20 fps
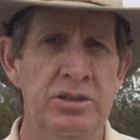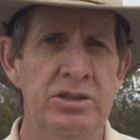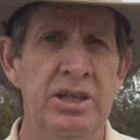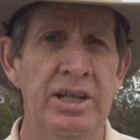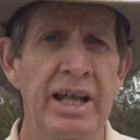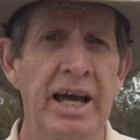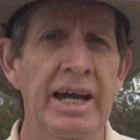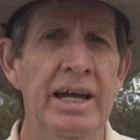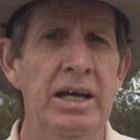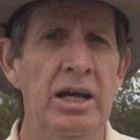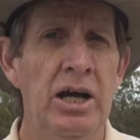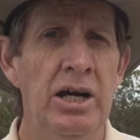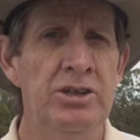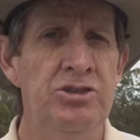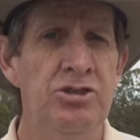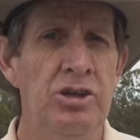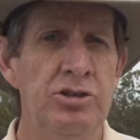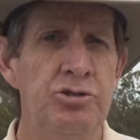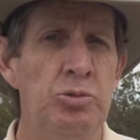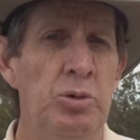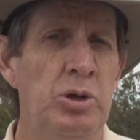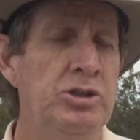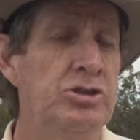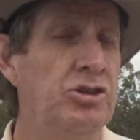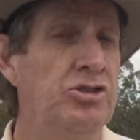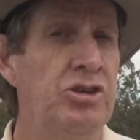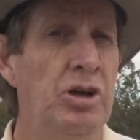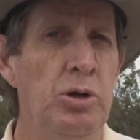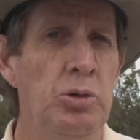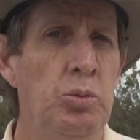Today, I just want to
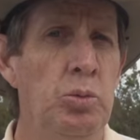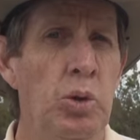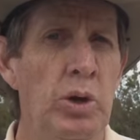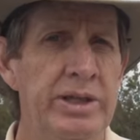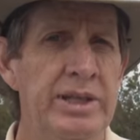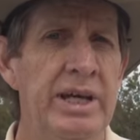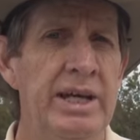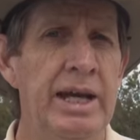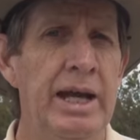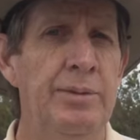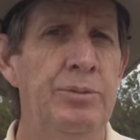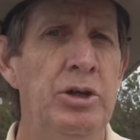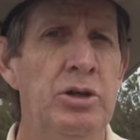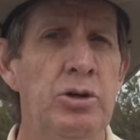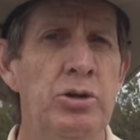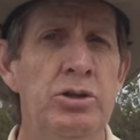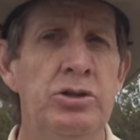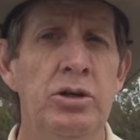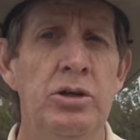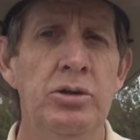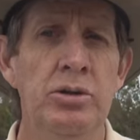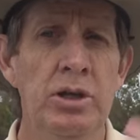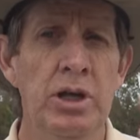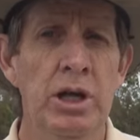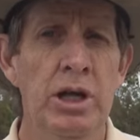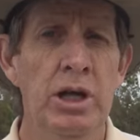show you what the camera could do